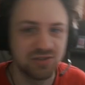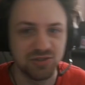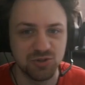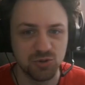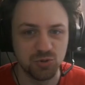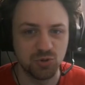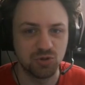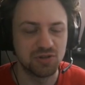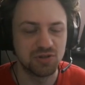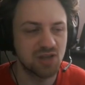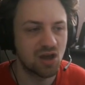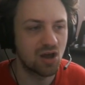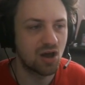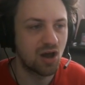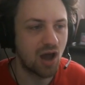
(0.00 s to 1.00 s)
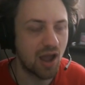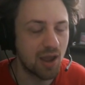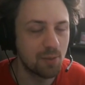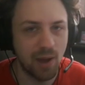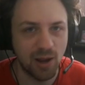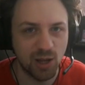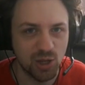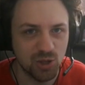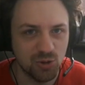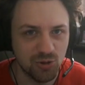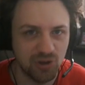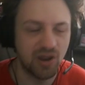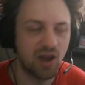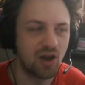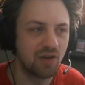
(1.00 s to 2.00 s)
to because uh, I am back at
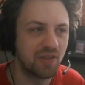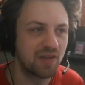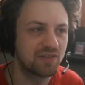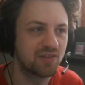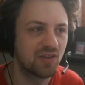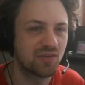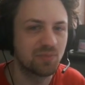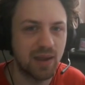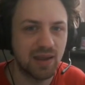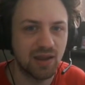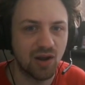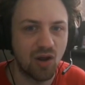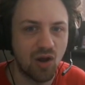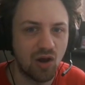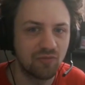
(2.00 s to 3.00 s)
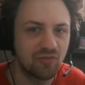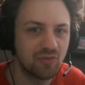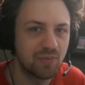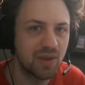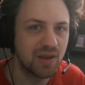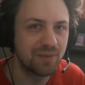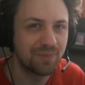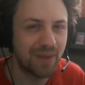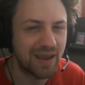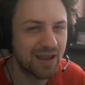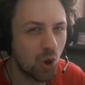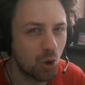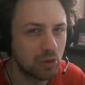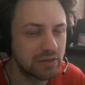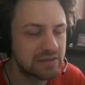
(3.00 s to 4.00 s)
uni now, and that does make it hard for me to make
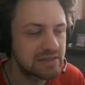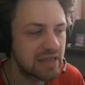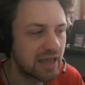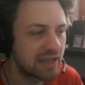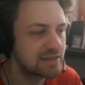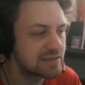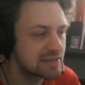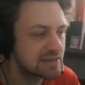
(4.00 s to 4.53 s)
content